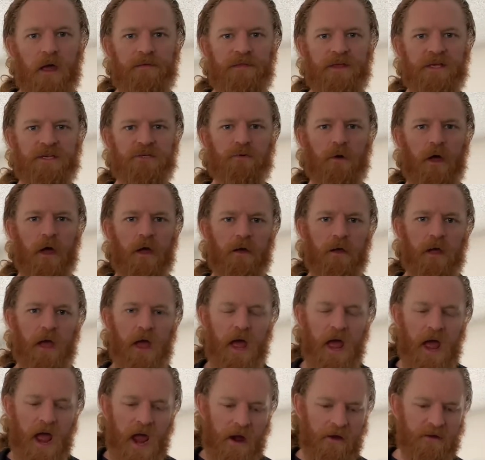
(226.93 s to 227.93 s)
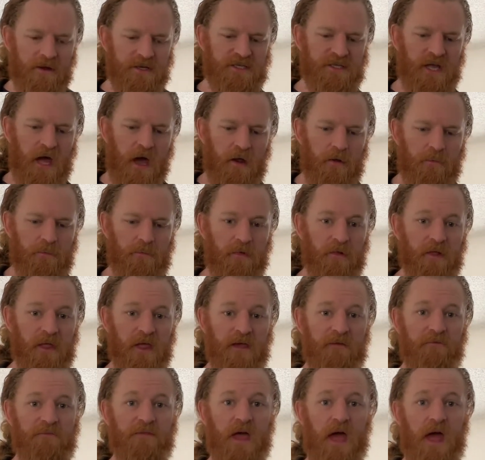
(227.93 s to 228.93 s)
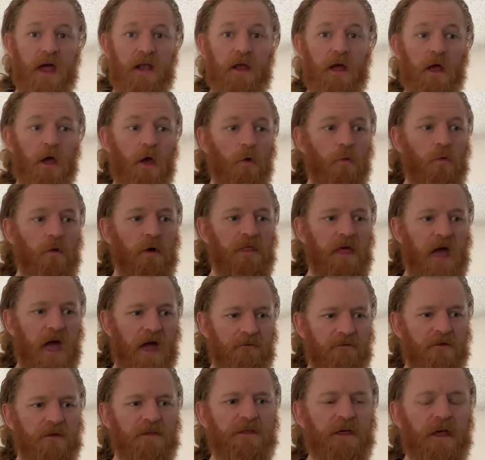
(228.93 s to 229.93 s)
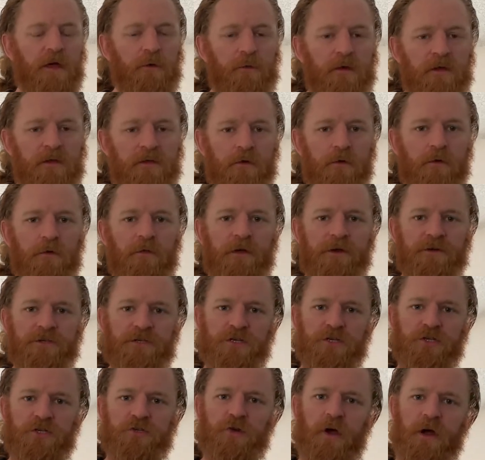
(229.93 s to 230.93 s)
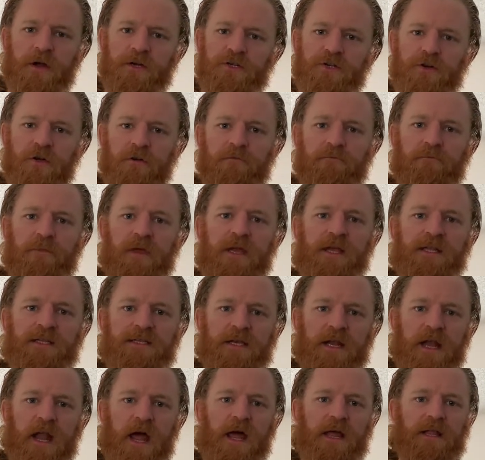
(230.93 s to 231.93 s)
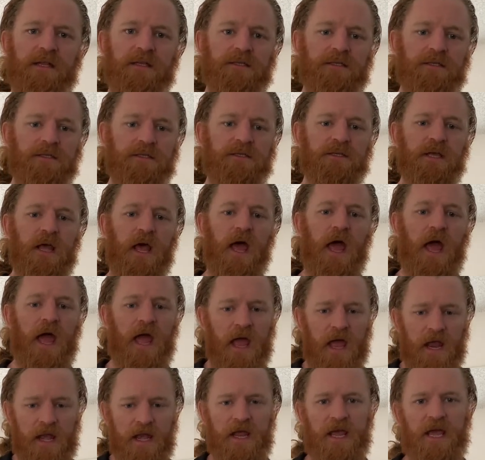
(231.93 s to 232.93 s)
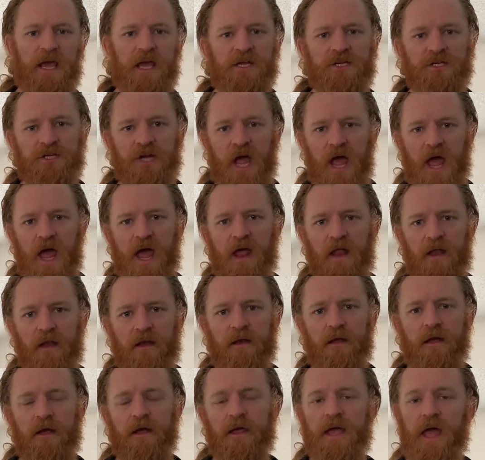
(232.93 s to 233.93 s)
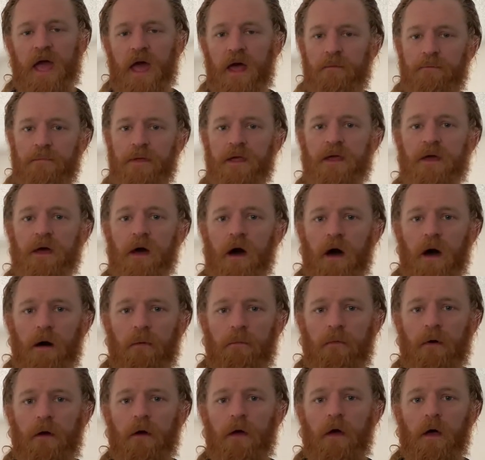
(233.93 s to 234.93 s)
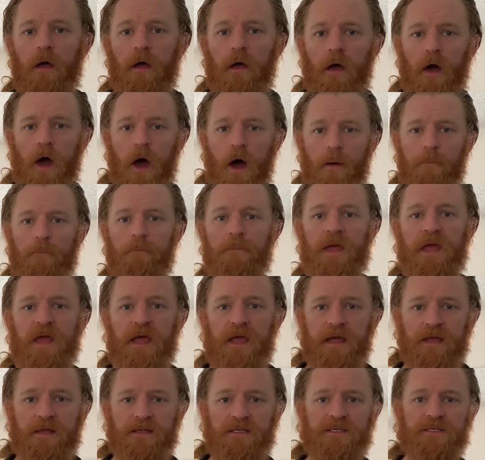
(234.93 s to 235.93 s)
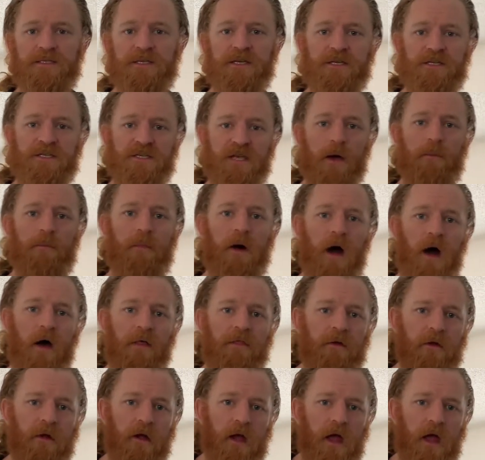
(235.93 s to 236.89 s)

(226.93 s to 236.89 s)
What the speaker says: In this way, Aristotle believed that with everything we do, there's a structure of means and ends. And each end can become a means to some other